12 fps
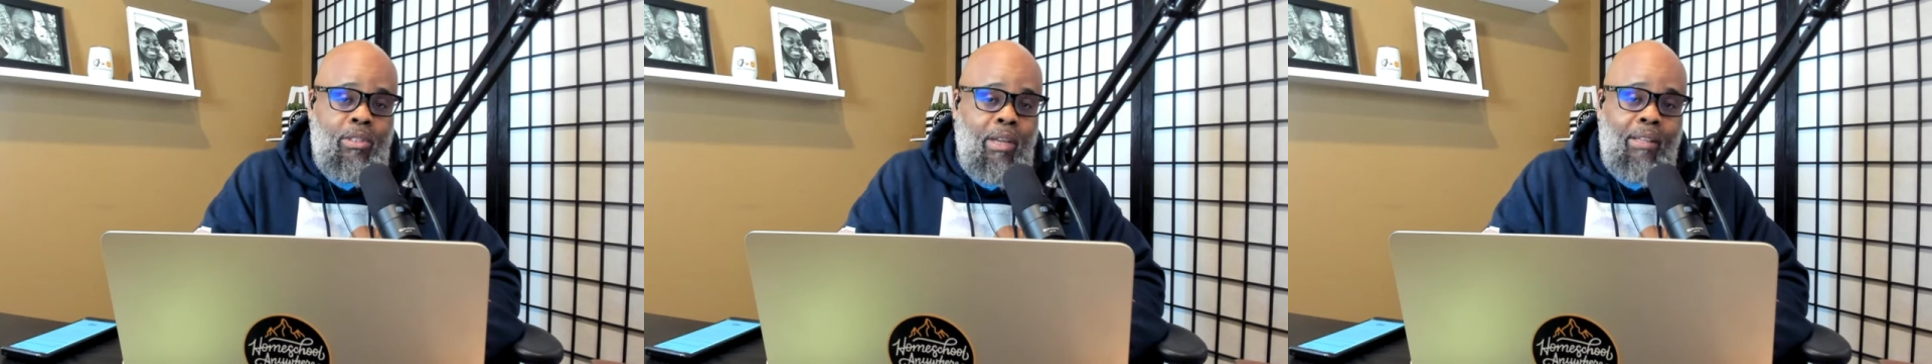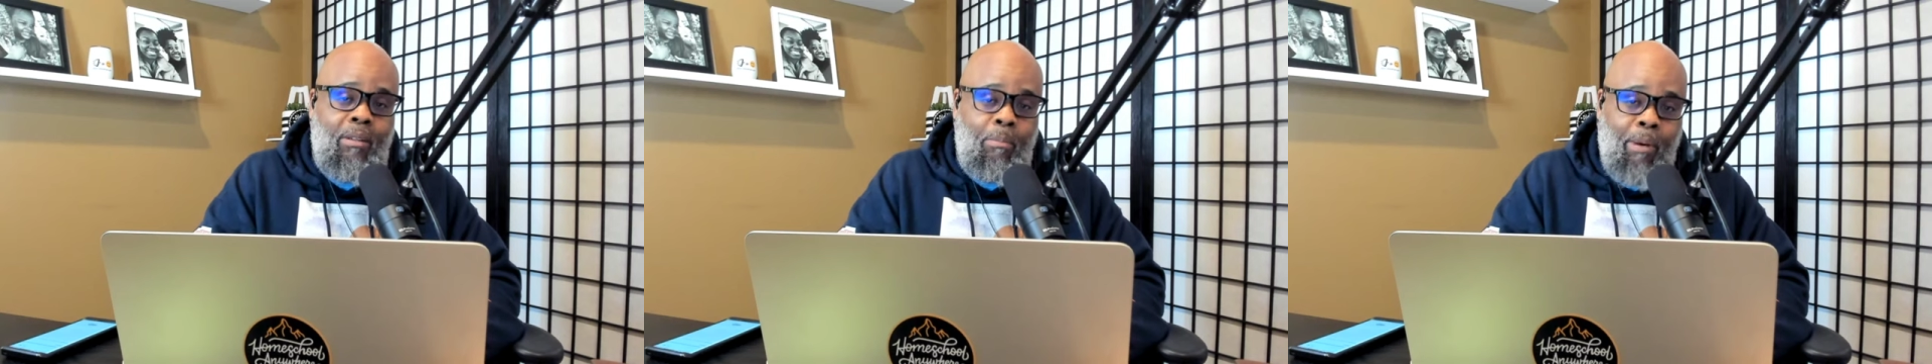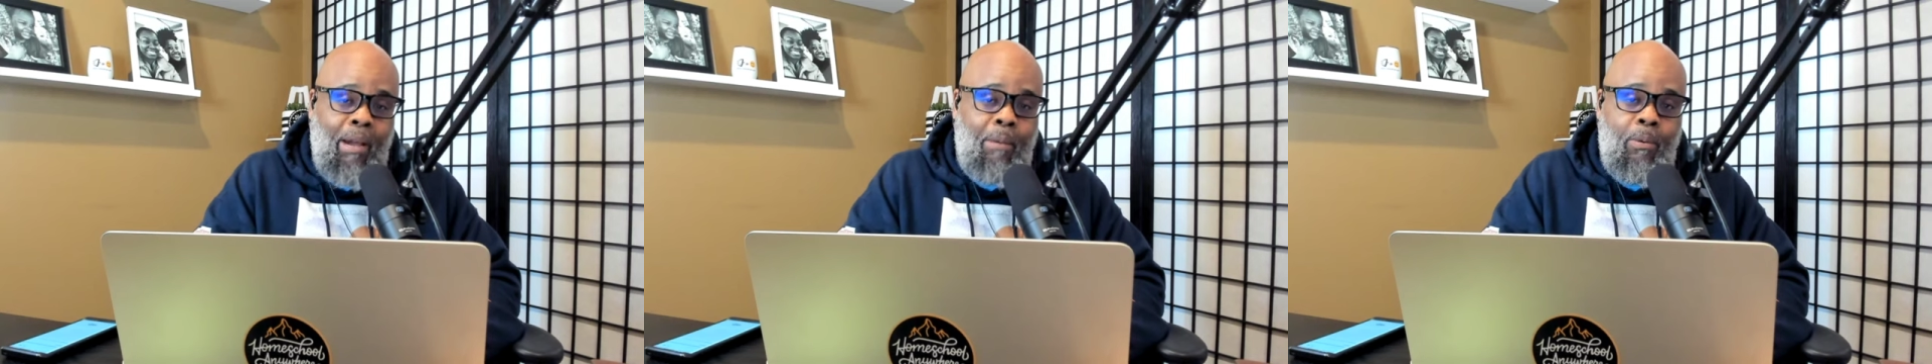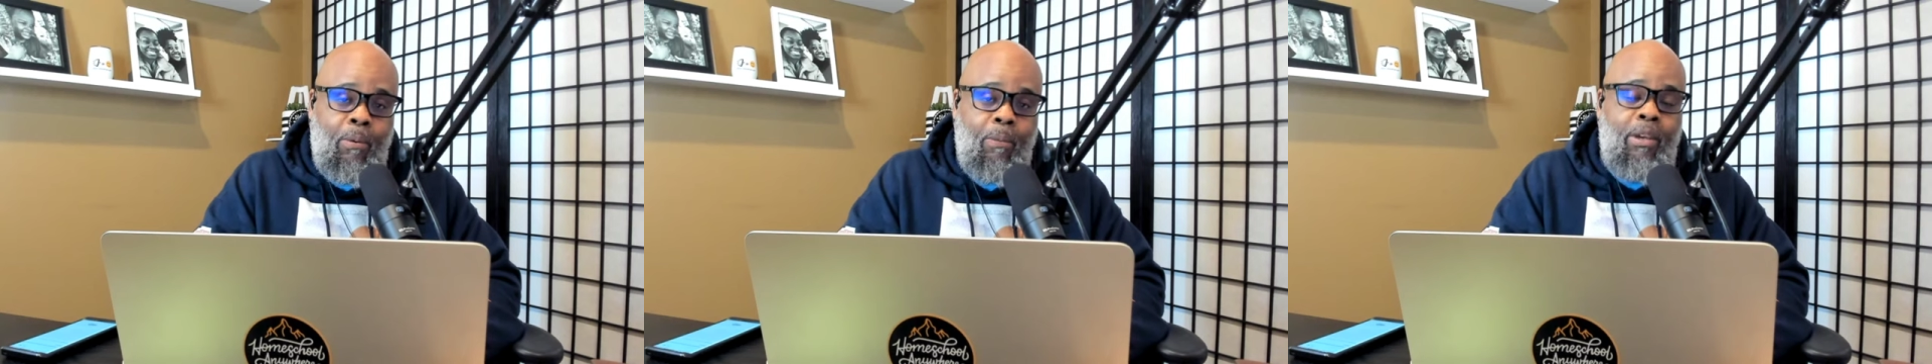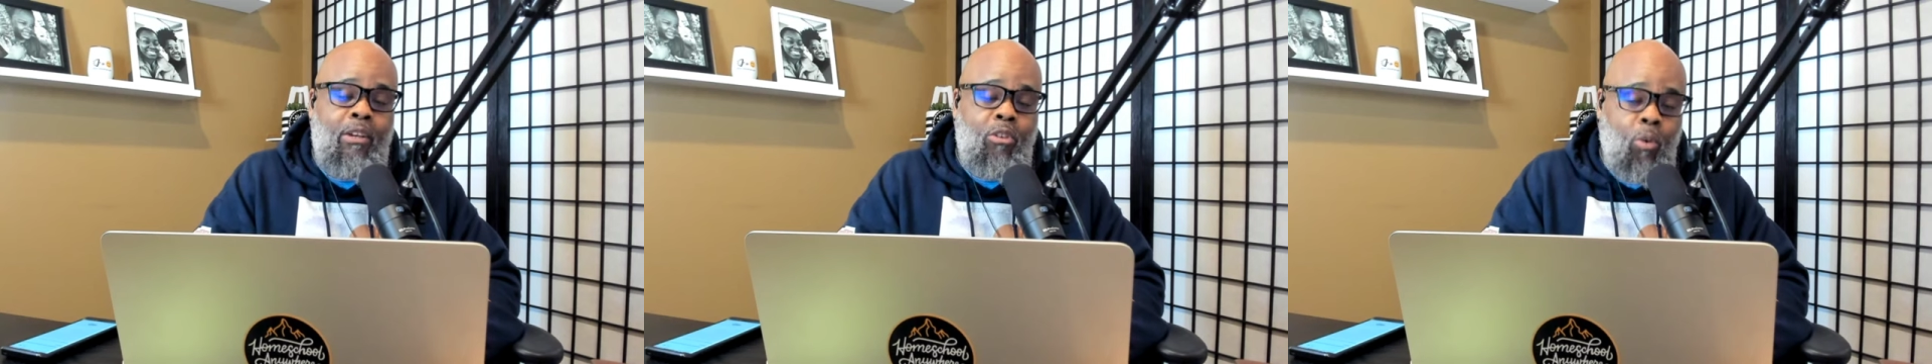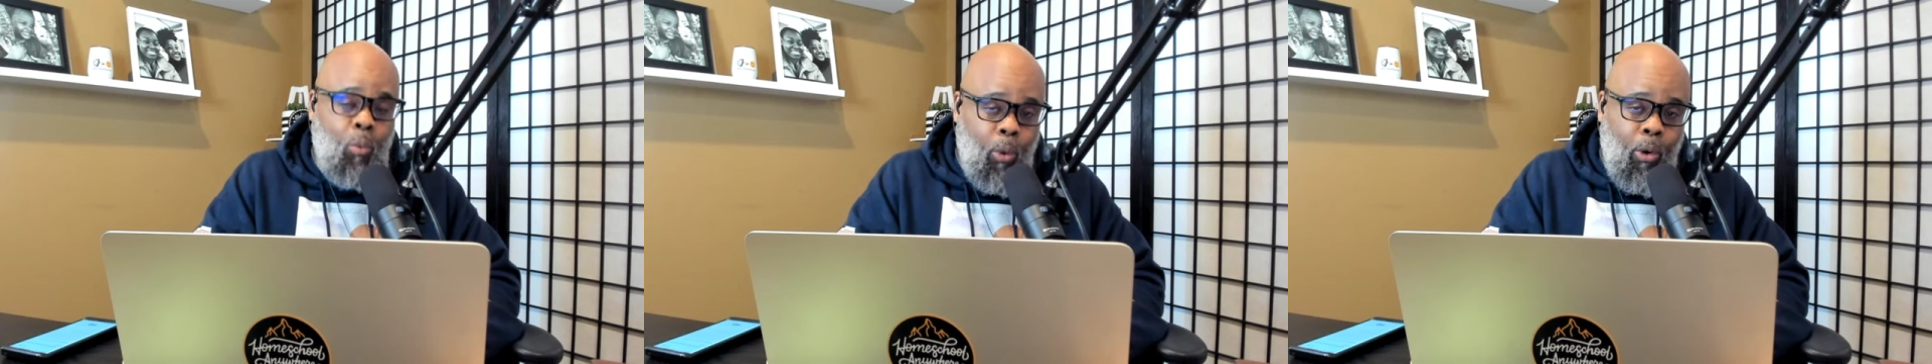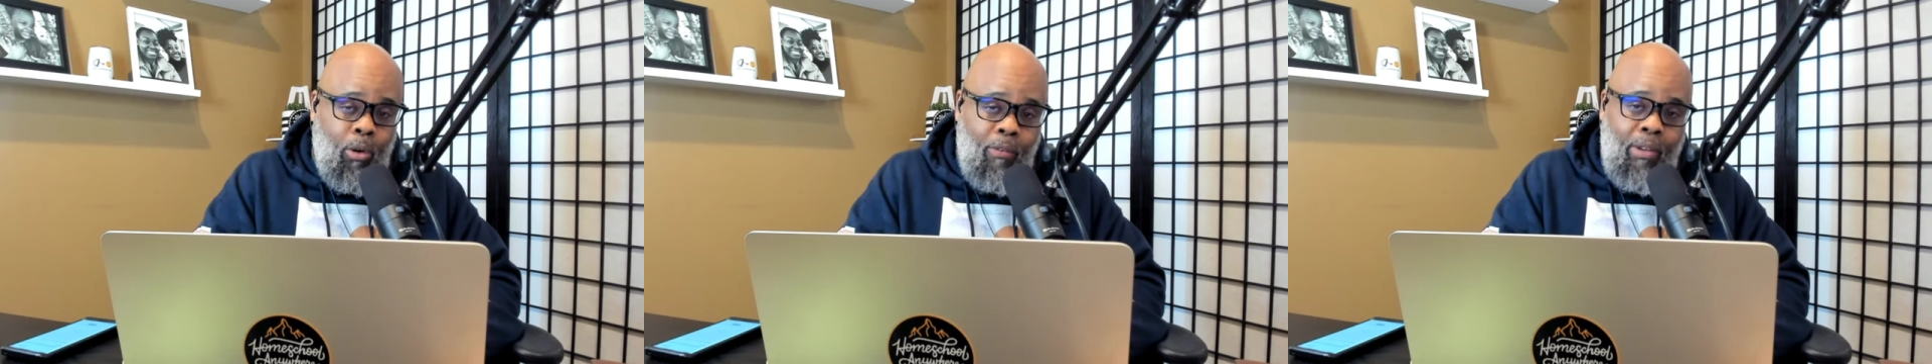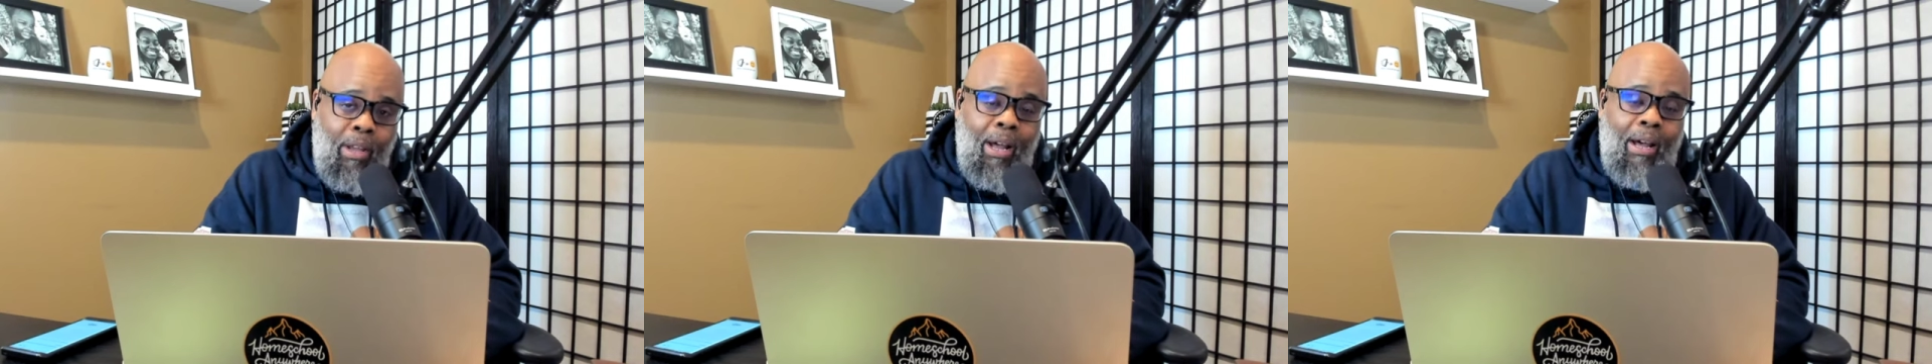like the Bible, the Word
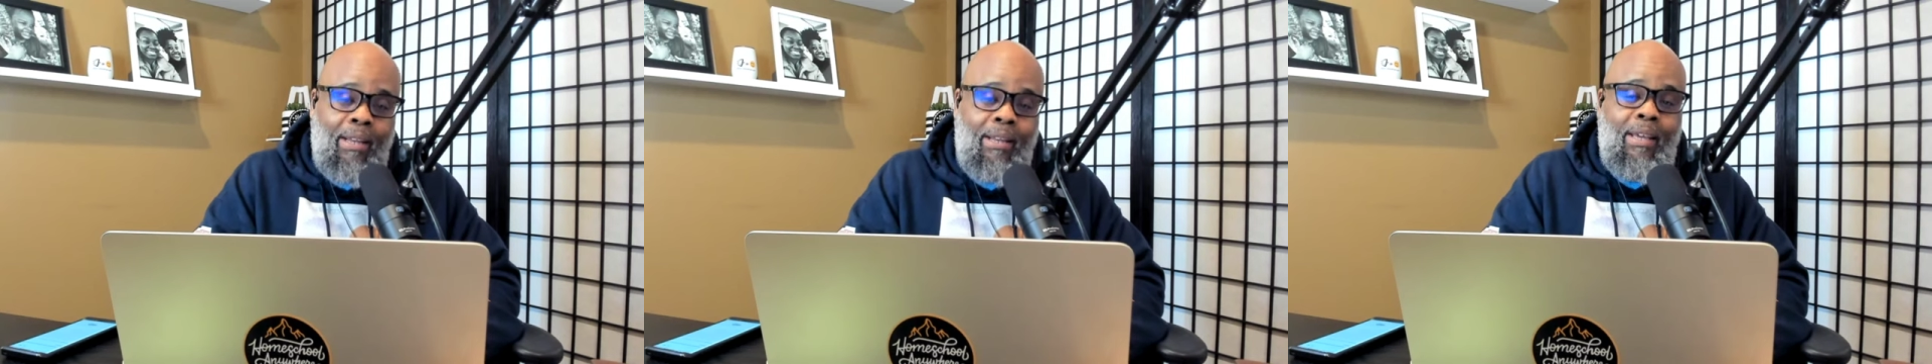of God,